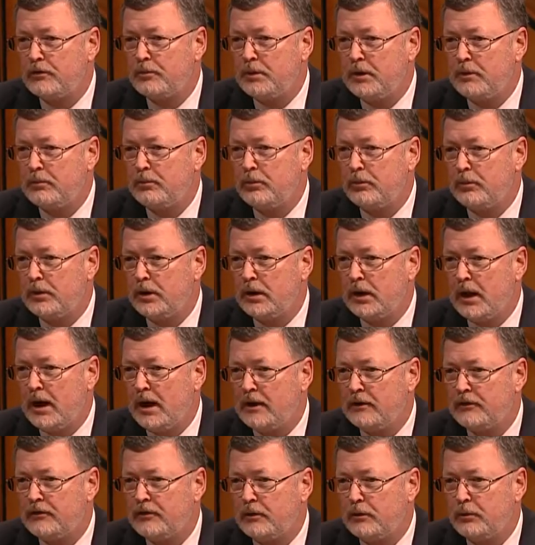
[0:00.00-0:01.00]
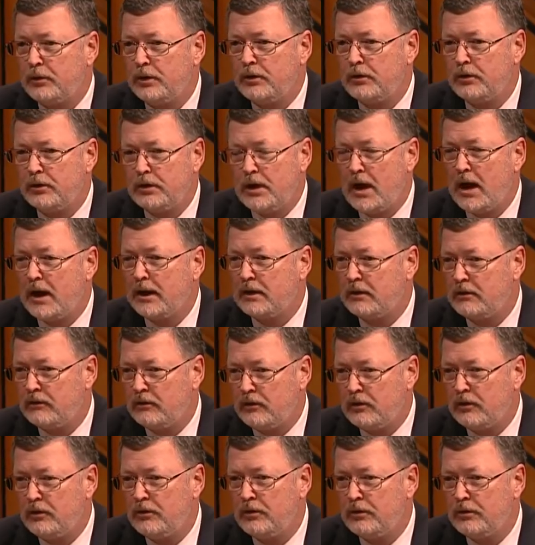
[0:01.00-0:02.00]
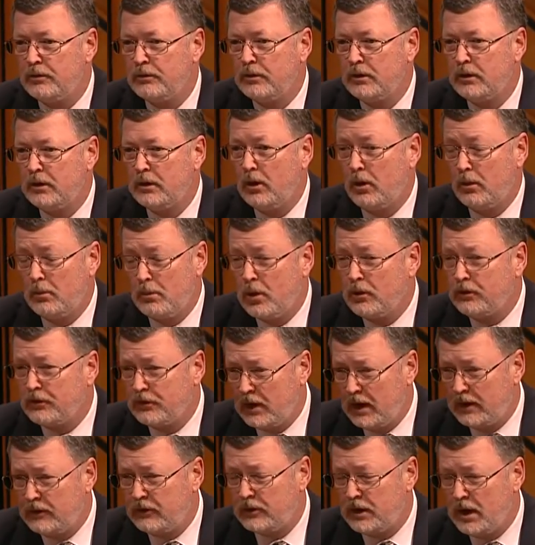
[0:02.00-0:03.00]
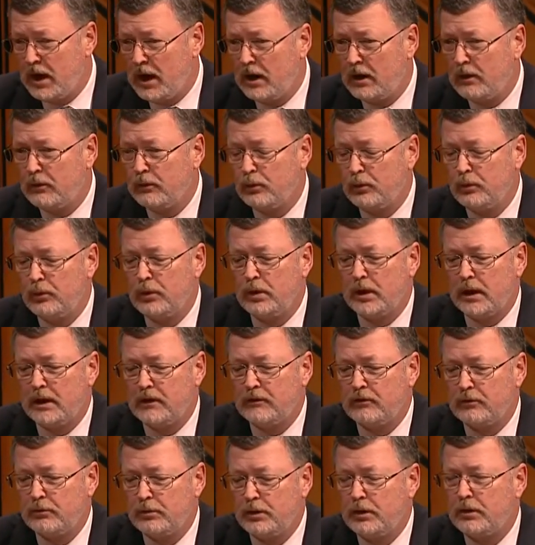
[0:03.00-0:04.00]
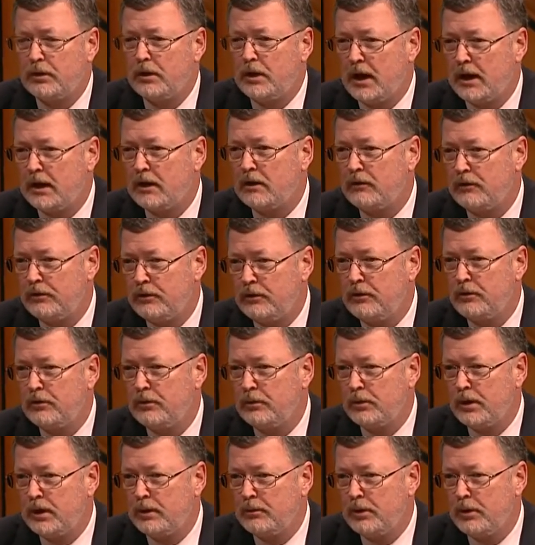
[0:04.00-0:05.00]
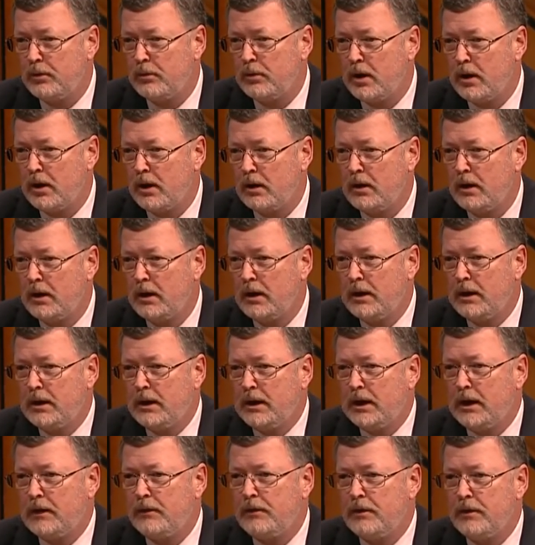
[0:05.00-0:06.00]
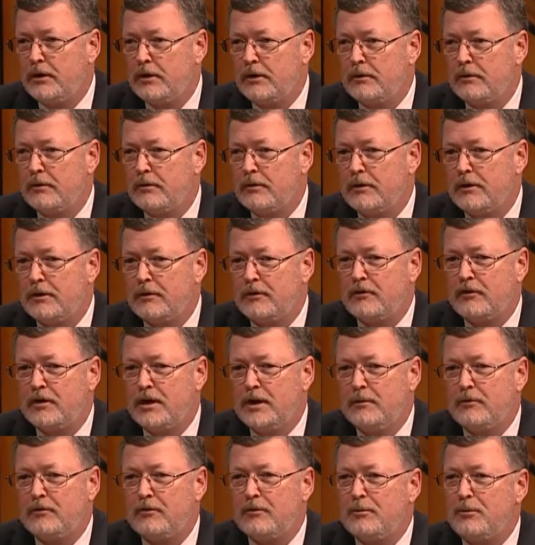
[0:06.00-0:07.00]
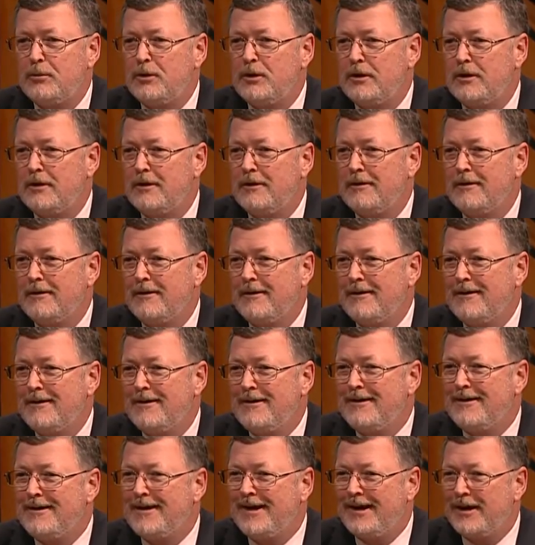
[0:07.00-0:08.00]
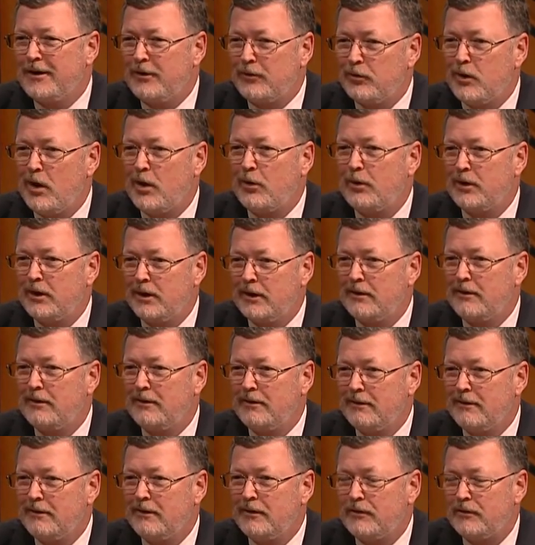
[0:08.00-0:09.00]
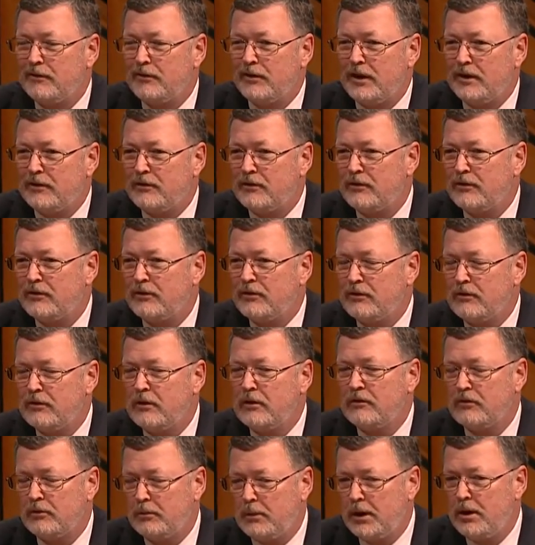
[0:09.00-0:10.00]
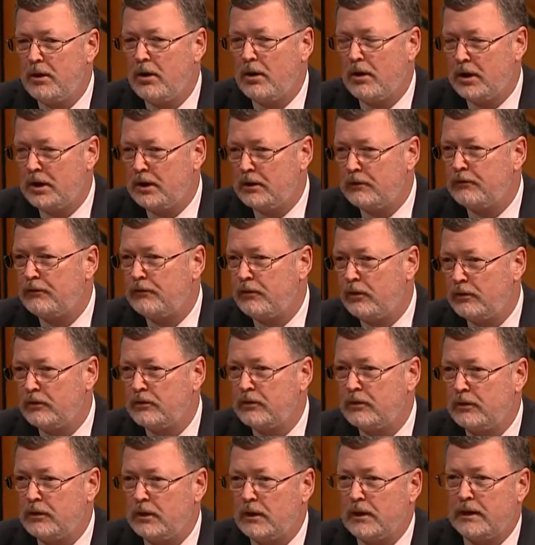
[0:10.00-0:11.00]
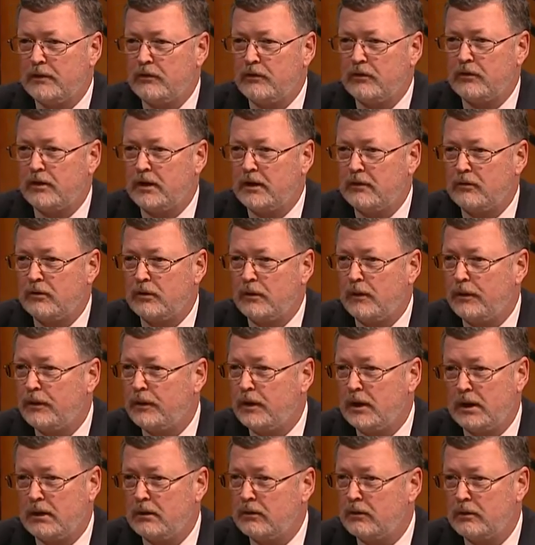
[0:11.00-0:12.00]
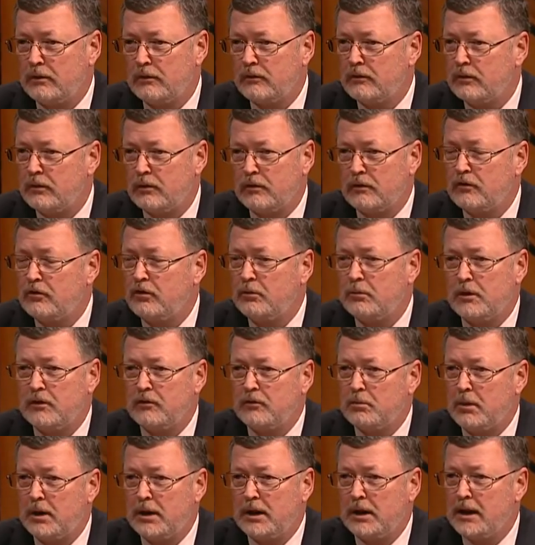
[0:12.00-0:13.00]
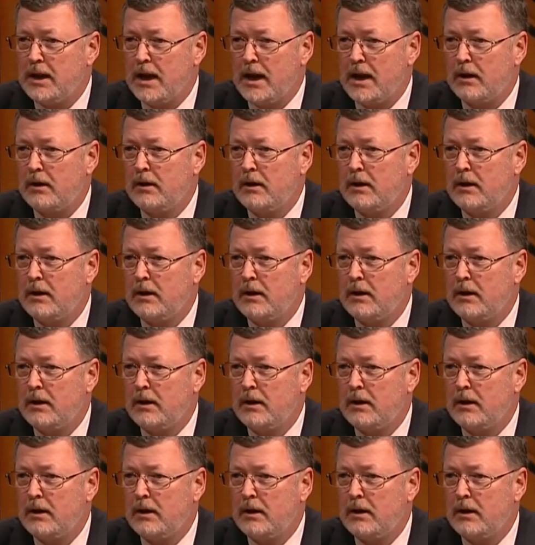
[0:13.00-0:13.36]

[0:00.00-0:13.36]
People realized that we could not continue, on both sides of the aisle, realized that we could not continue the way we were. And there seems to be a growing consensus. It's a minority of folks in the legislature that think there's too much money now.